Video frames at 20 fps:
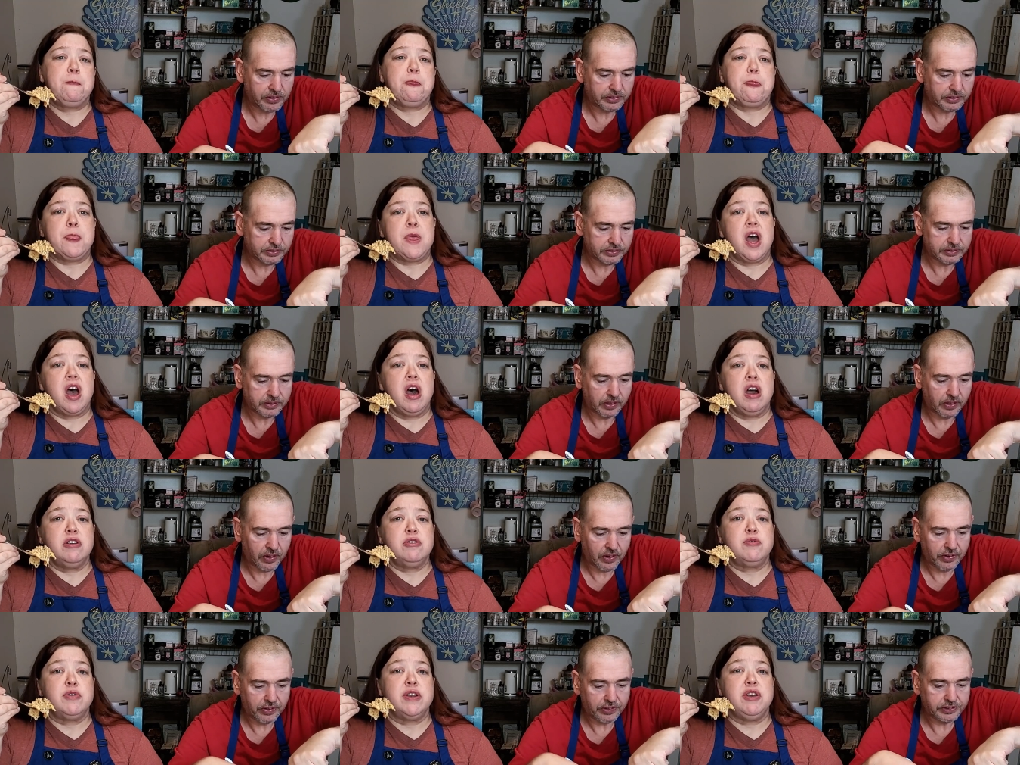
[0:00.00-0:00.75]
Speaker 1: the
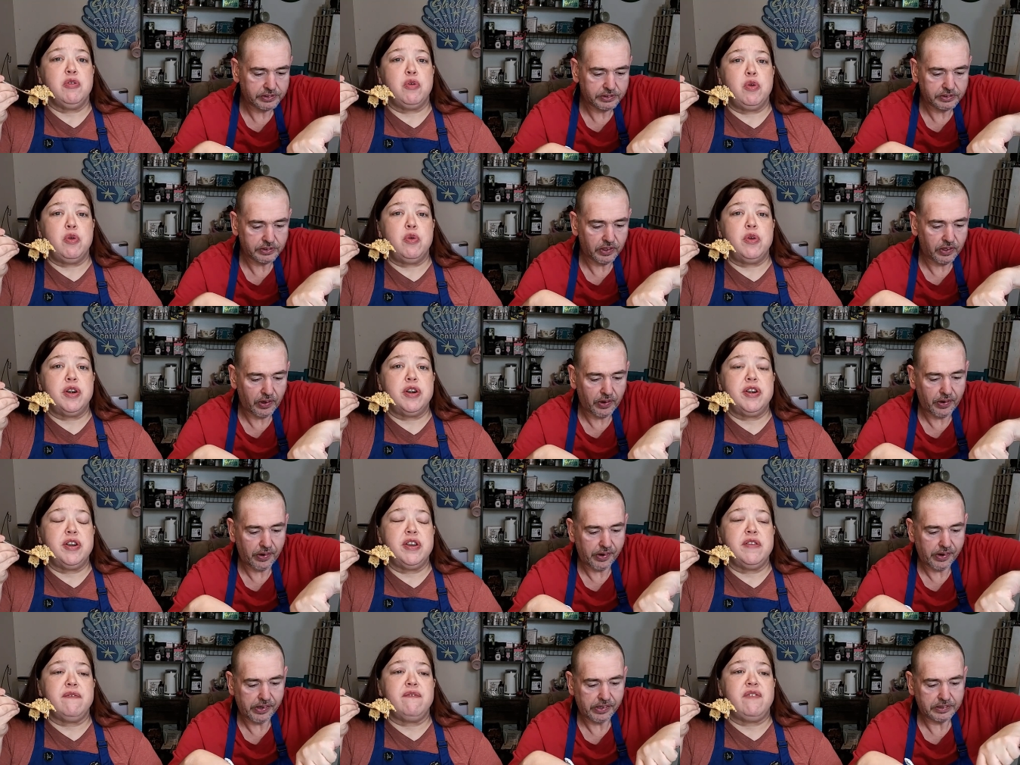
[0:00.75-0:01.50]
Hungry
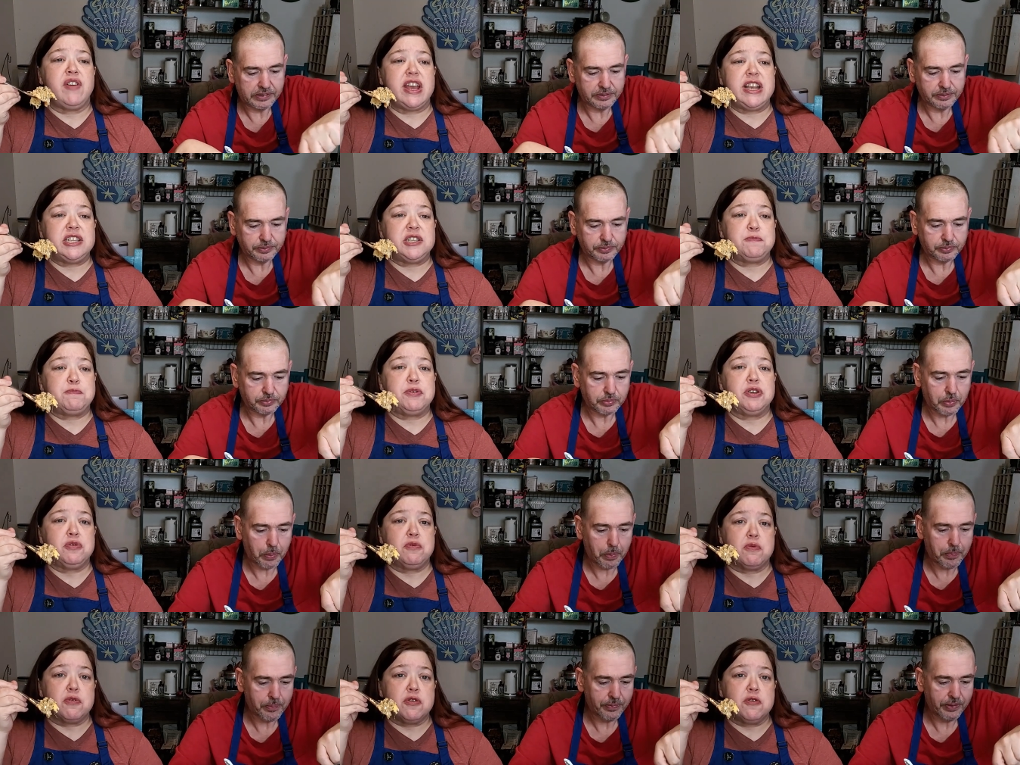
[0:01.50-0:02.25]
Horde
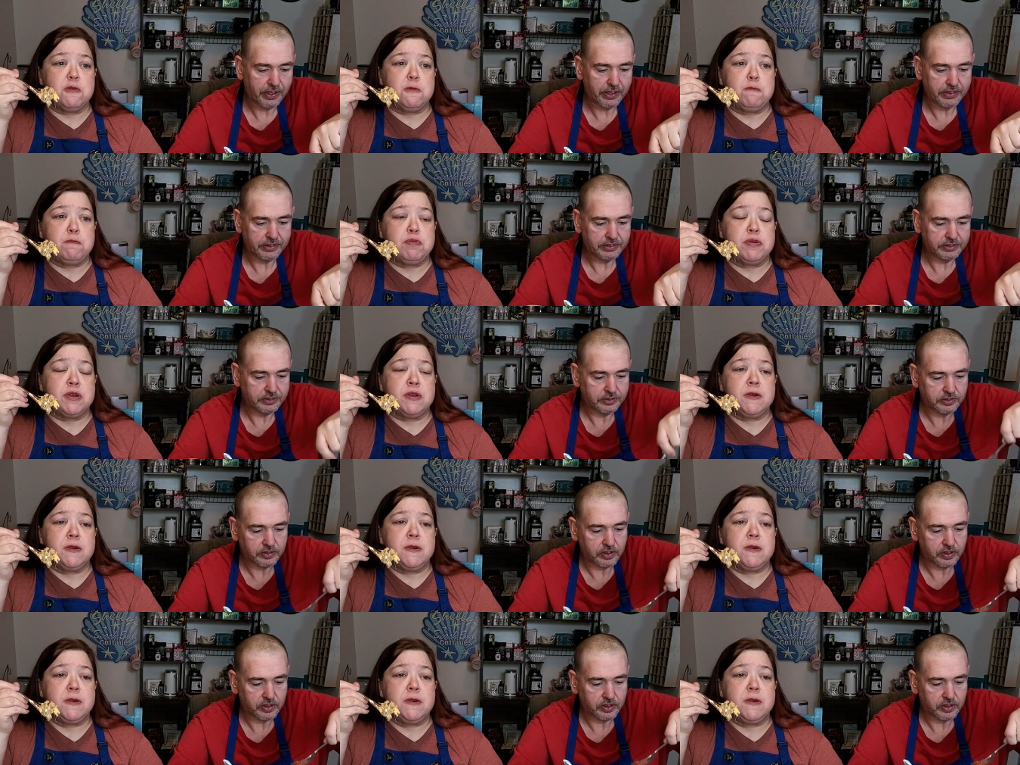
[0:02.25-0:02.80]
Facebook group.